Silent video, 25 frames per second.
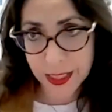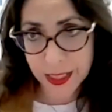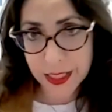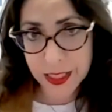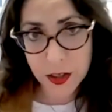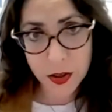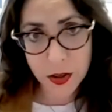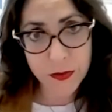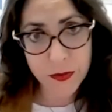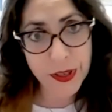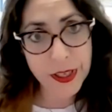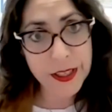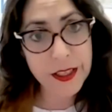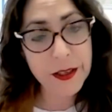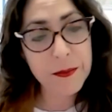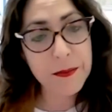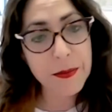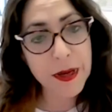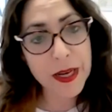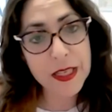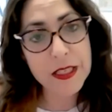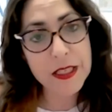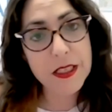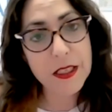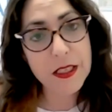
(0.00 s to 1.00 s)
at least convey
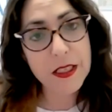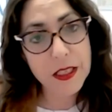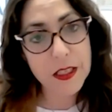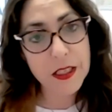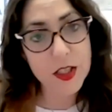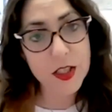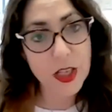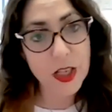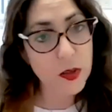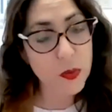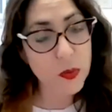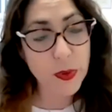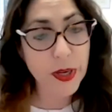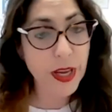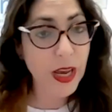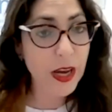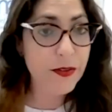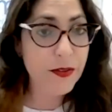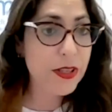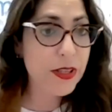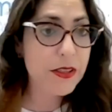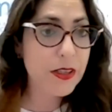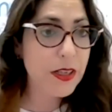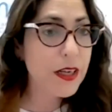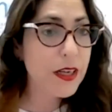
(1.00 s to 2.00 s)
the message that we
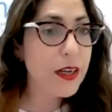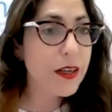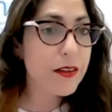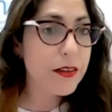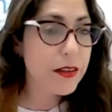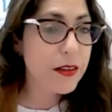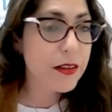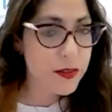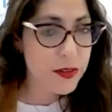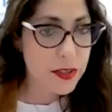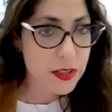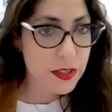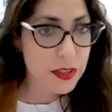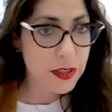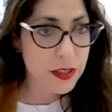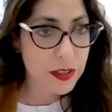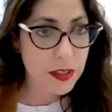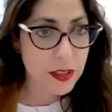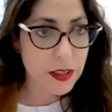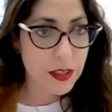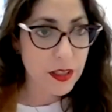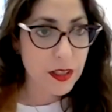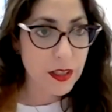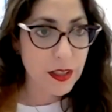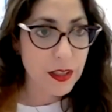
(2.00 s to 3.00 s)
have alternatives.
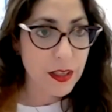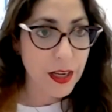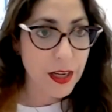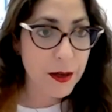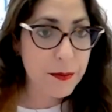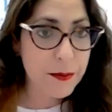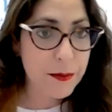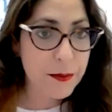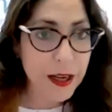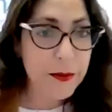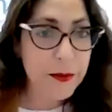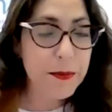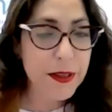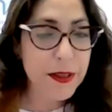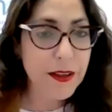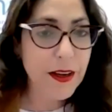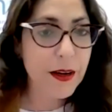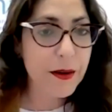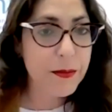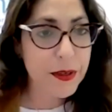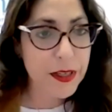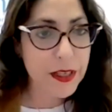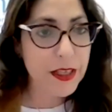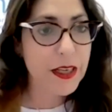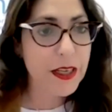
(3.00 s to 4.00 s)
And maybe
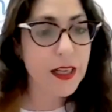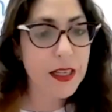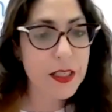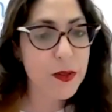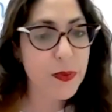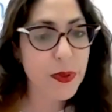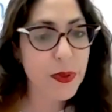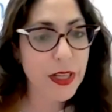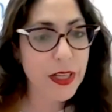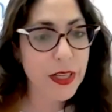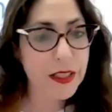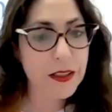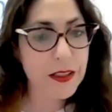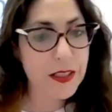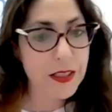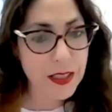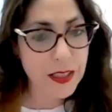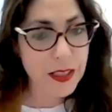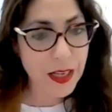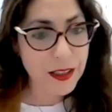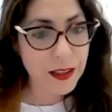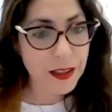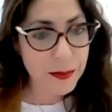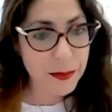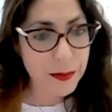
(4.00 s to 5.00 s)
the Americans will
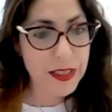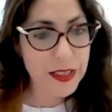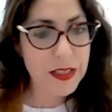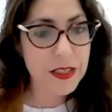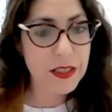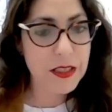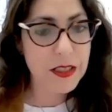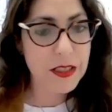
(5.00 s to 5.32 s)
understand the